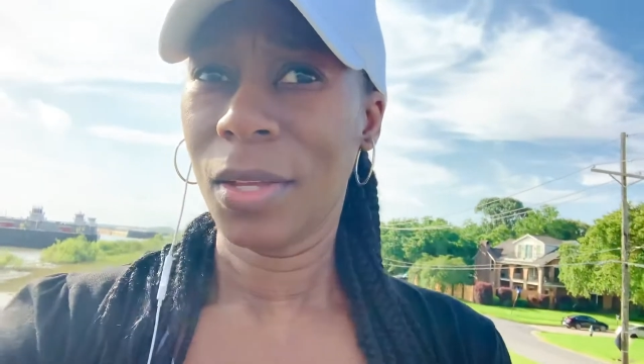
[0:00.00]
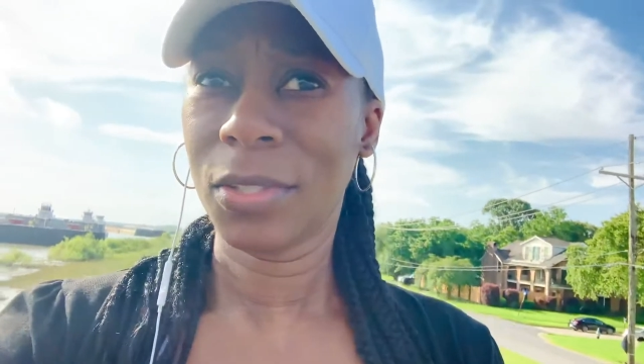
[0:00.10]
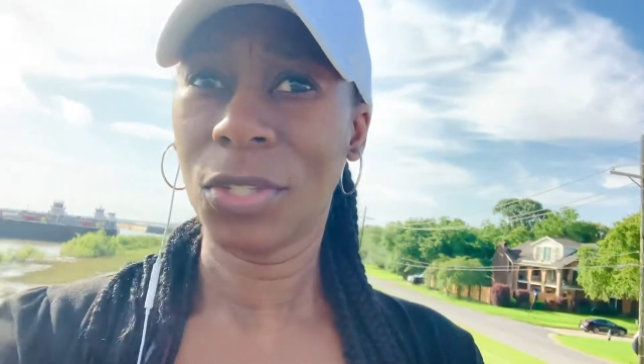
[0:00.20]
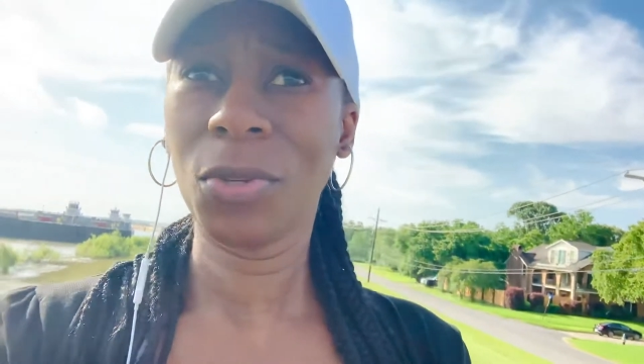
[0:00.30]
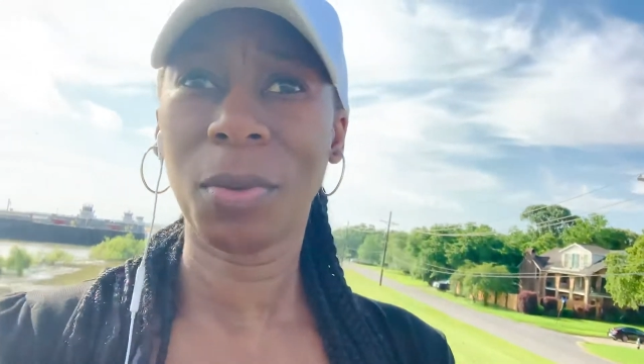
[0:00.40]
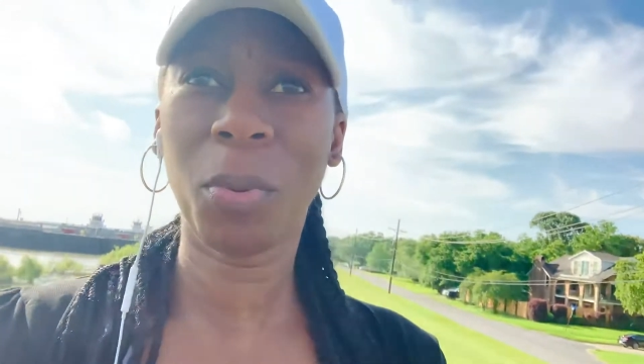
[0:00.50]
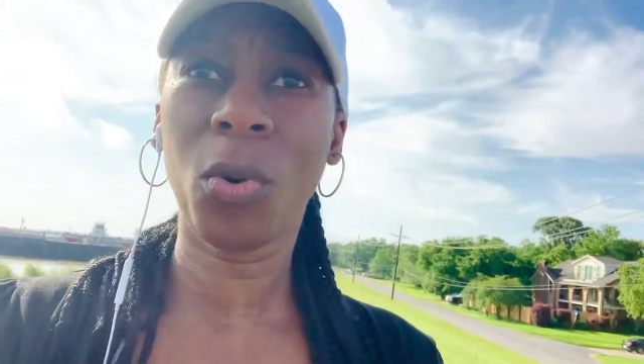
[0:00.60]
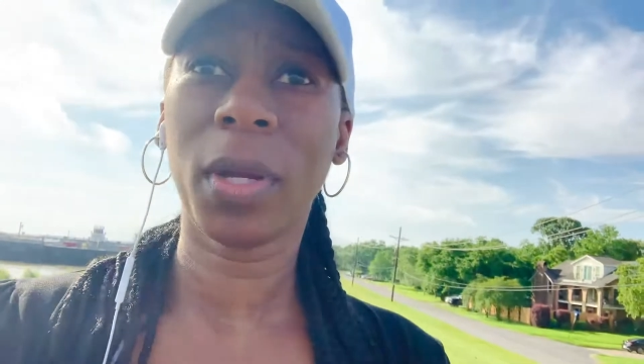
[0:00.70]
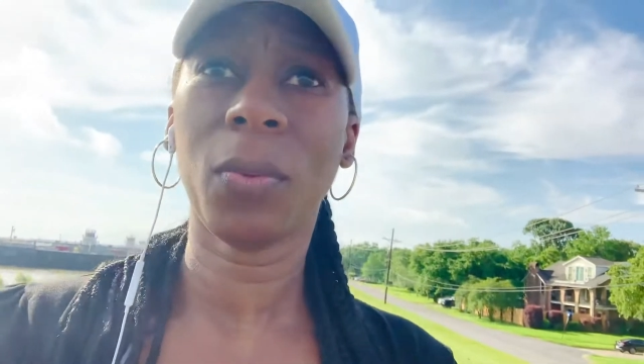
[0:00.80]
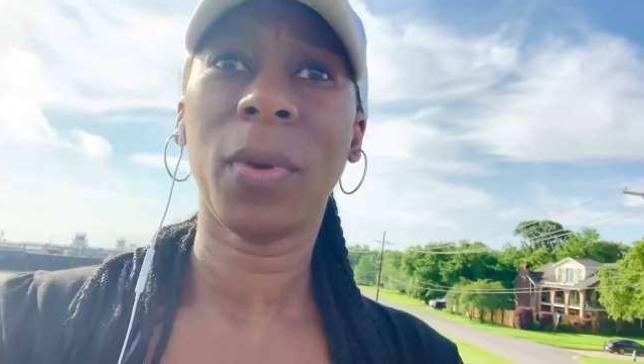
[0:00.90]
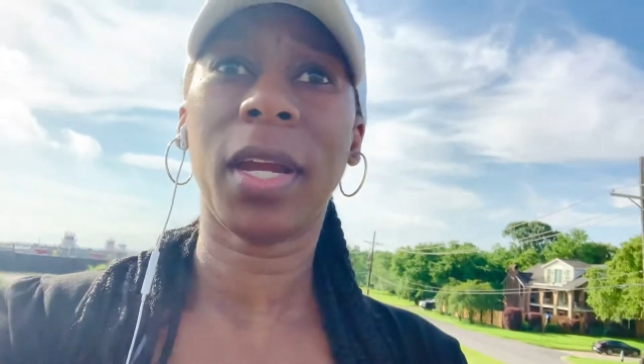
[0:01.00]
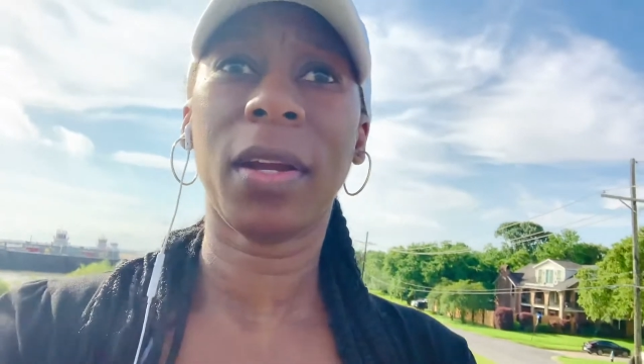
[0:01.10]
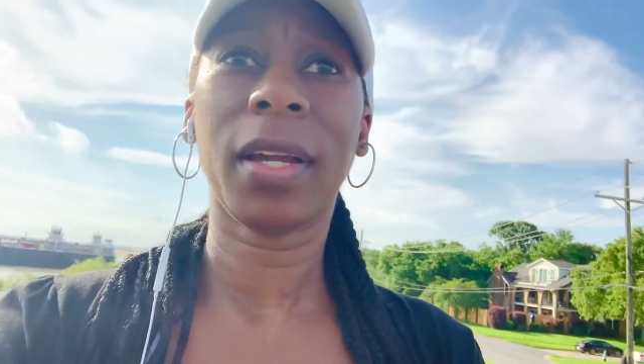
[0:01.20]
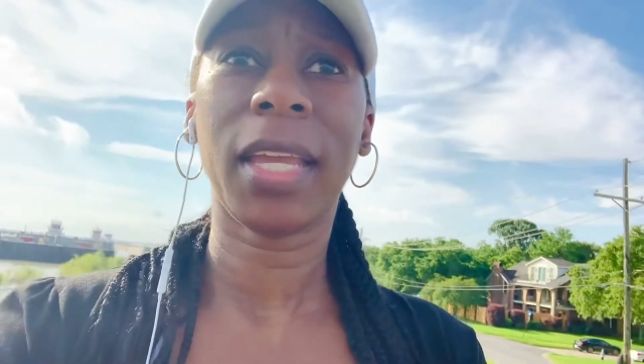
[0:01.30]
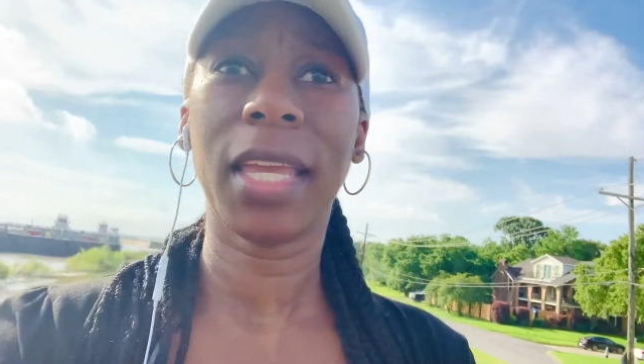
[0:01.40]
to the point
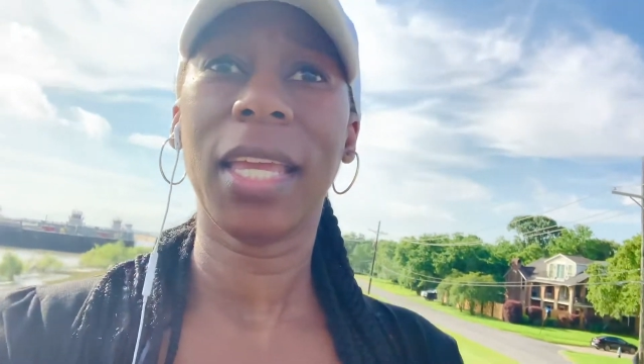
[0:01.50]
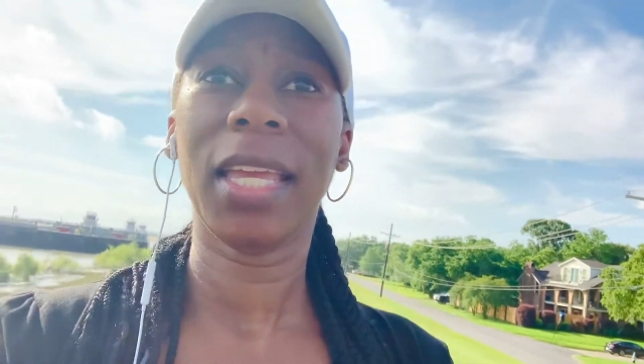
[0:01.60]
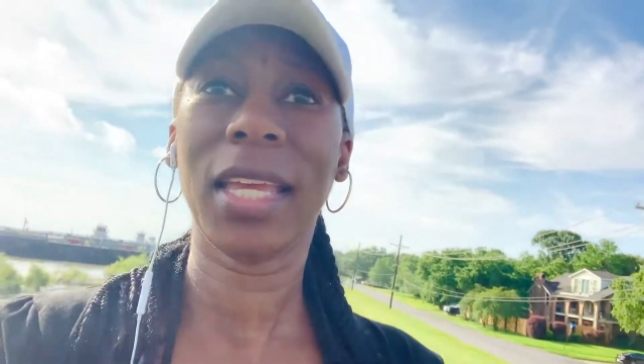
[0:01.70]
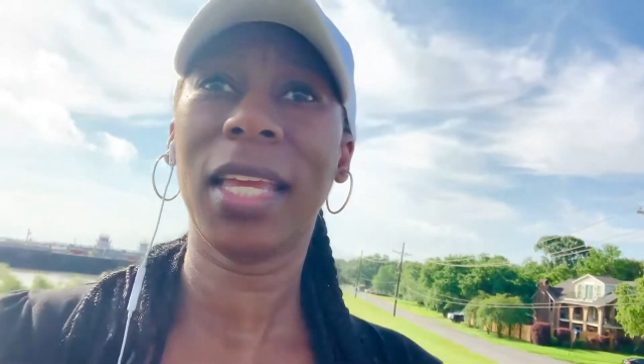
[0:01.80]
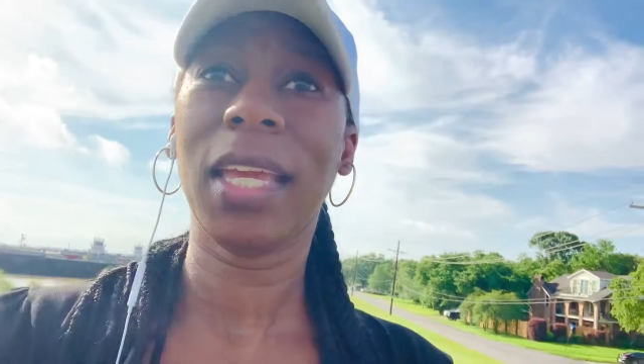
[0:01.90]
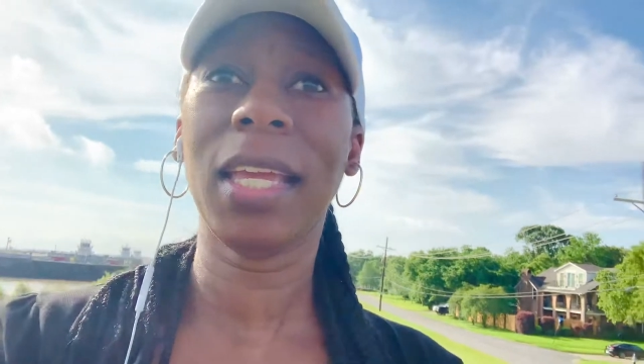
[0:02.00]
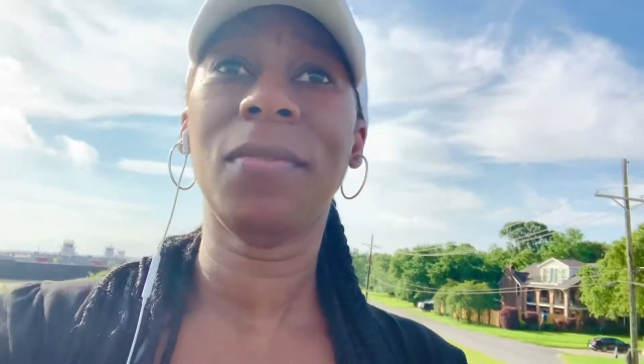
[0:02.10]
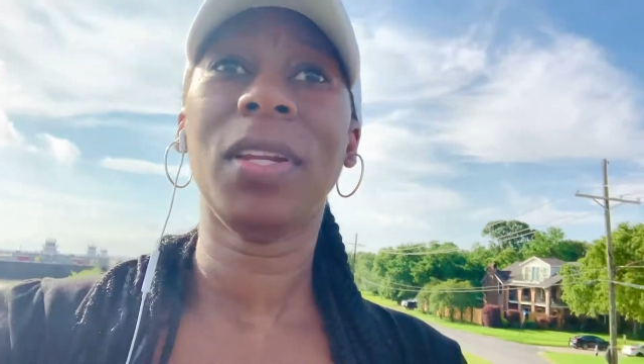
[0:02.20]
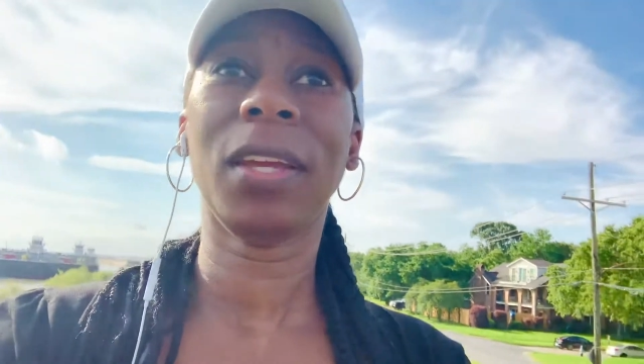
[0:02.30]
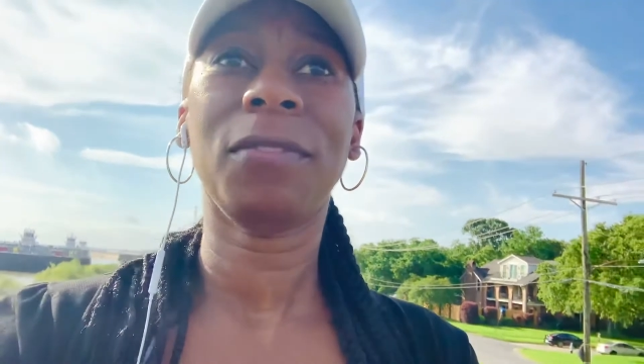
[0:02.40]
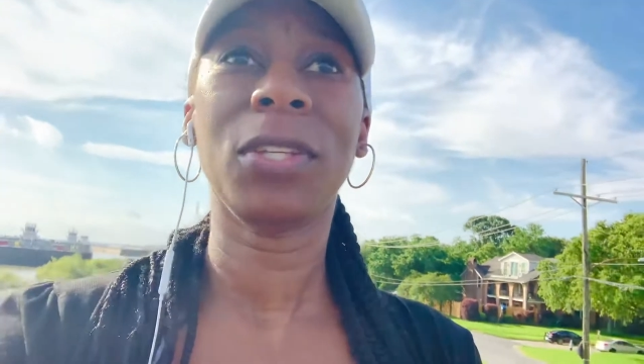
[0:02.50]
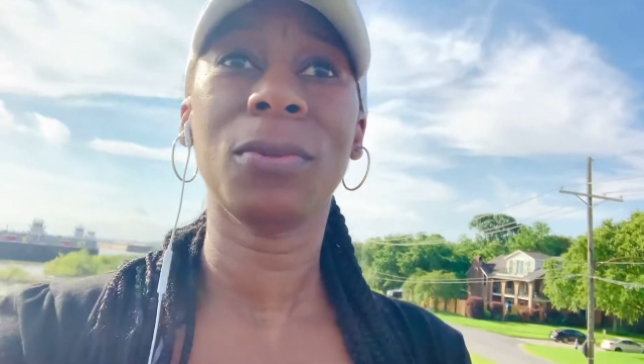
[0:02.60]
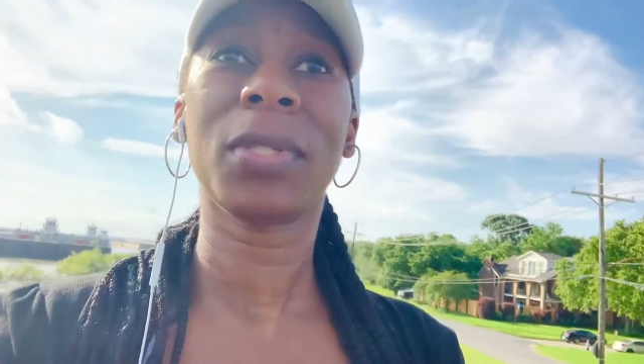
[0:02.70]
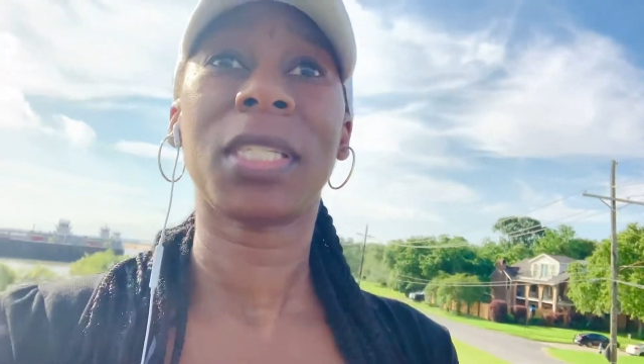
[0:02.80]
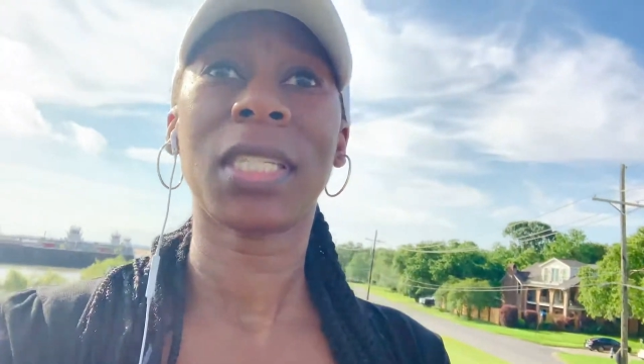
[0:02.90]
where even if you
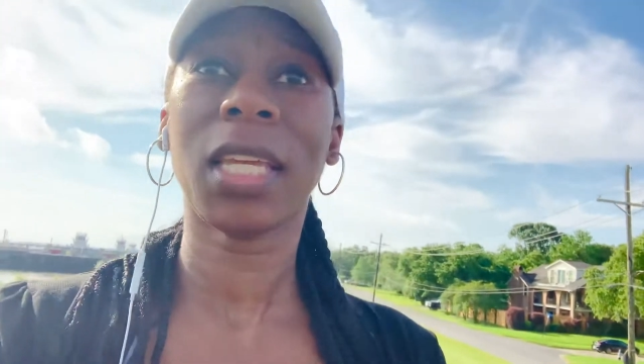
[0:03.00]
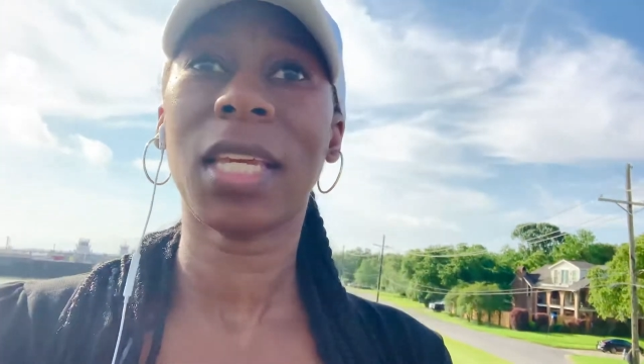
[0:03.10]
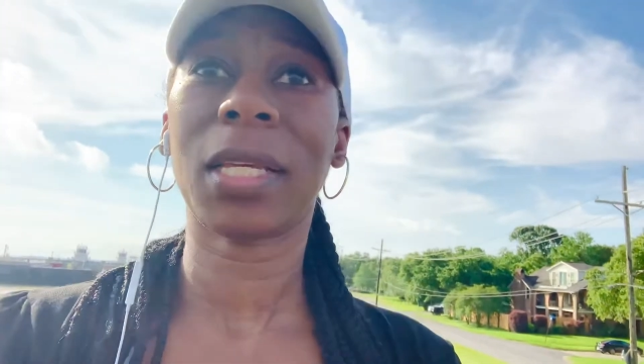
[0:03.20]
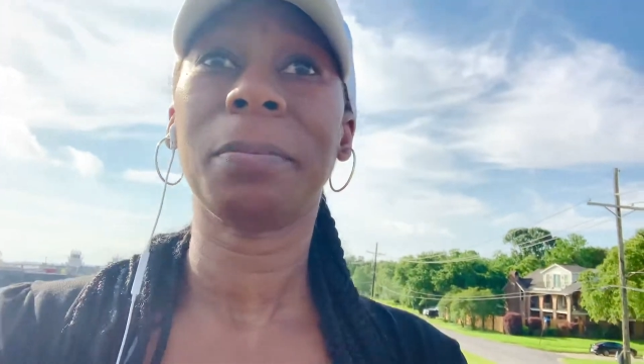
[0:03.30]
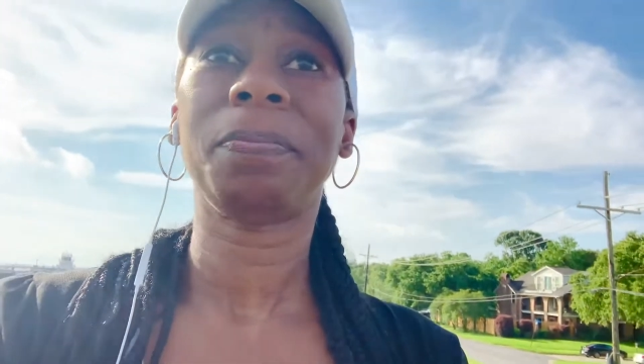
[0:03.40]
see